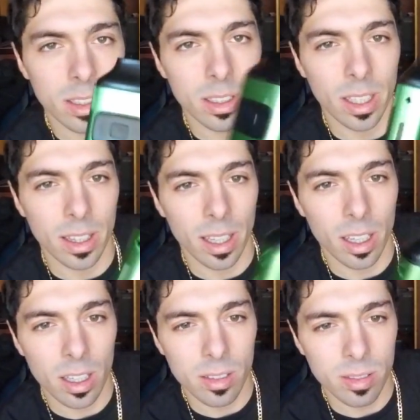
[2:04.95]
Take that
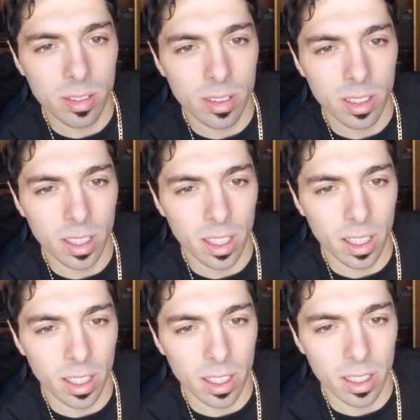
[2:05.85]
off,
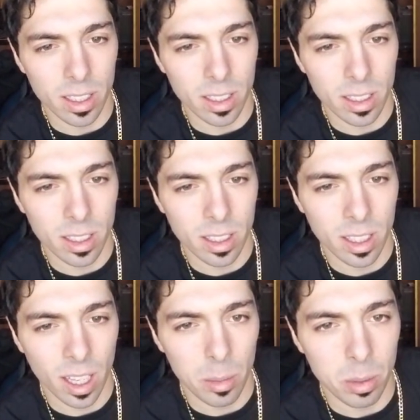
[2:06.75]
and
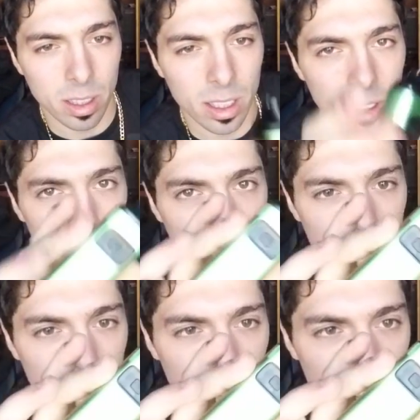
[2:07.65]
I believe
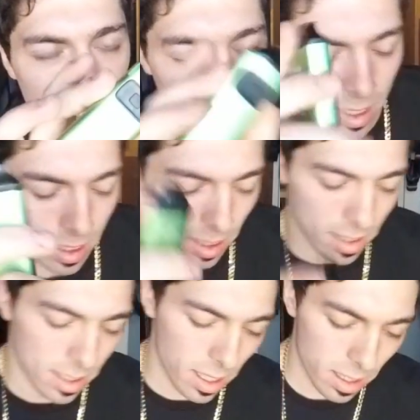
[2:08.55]

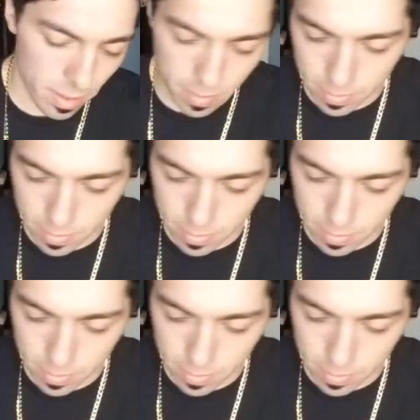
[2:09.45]
that's that.